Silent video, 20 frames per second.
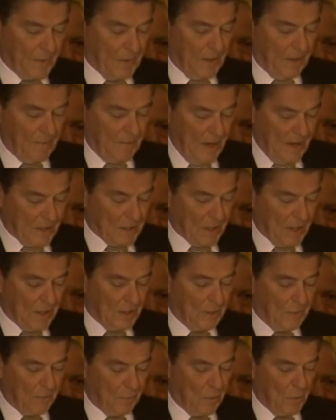that makes
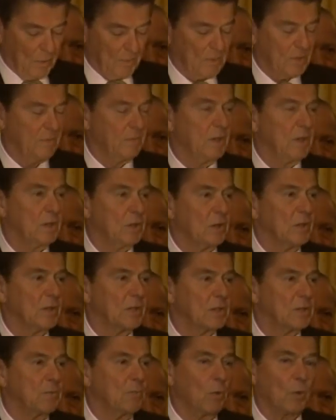other forms of
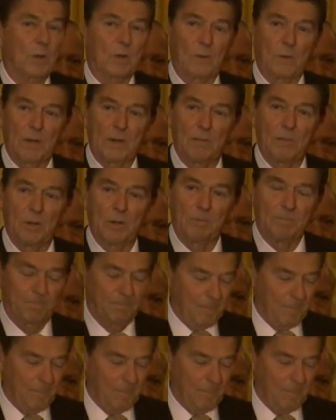deterrence more credible.